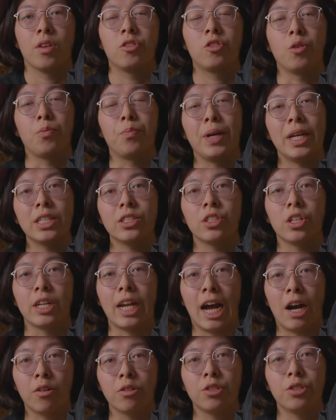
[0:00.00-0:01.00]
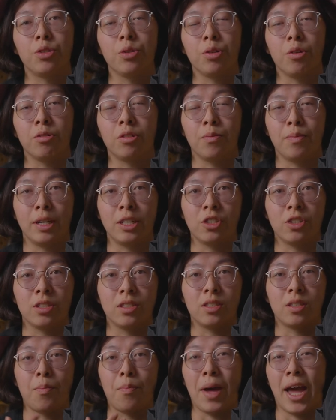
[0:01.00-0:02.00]
So based on our studio
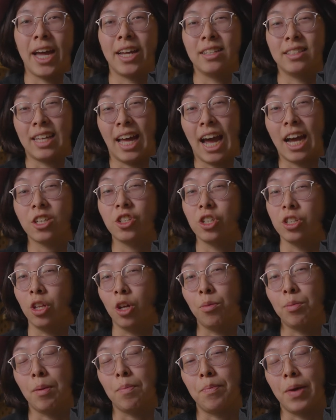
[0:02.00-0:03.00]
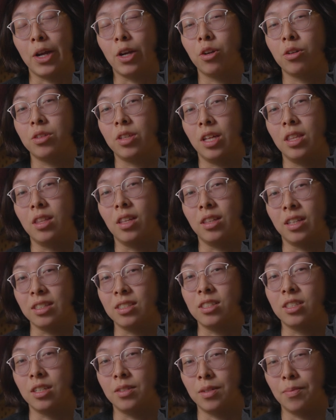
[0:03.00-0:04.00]
dimensions, the bag is actually a little bit bigger than the
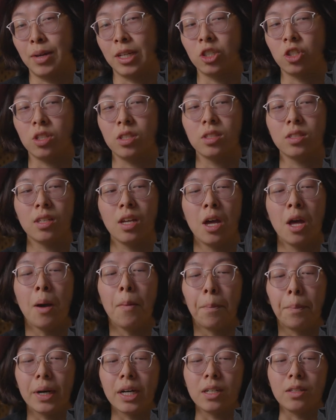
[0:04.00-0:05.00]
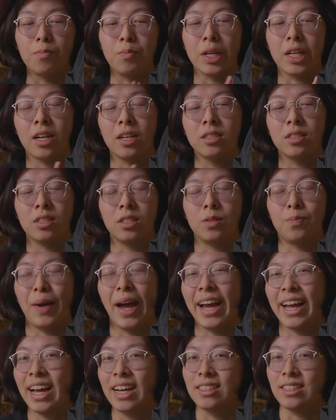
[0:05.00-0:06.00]
listed dimensions, but because this
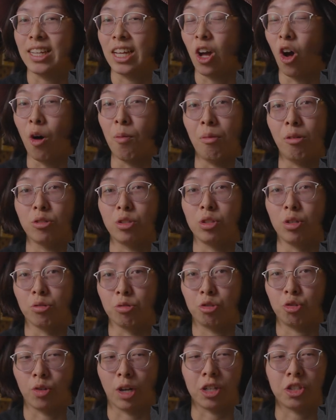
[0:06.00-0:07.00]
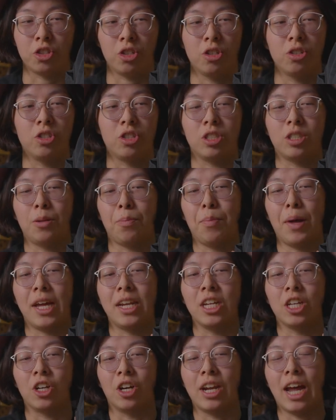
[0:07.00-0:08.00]
bag has like almost no structure, just
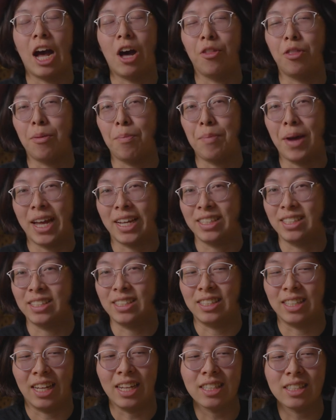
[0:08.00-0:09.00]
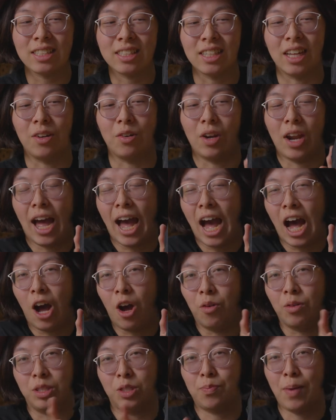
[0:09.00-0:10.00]
depending on how the bag sits and
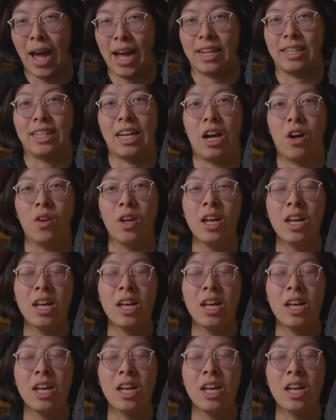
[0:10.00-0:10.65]
how it's packed out,